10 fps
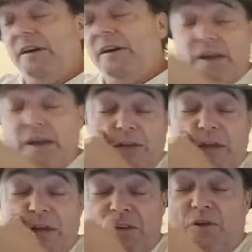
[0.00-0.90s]
And
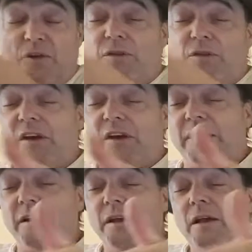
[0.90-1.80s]
then the north
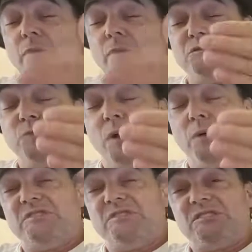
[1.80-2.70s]
end was what
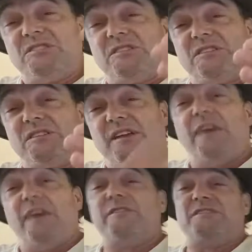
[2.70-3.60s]
was just
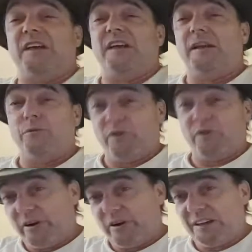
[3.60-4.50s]
devastated when
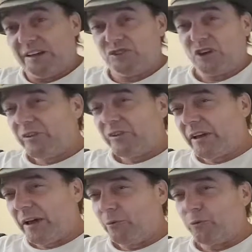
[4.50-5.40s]
Hurricane Charlie
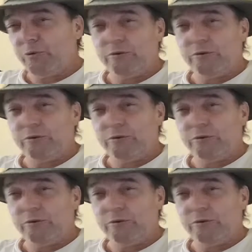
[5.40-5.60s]
came through in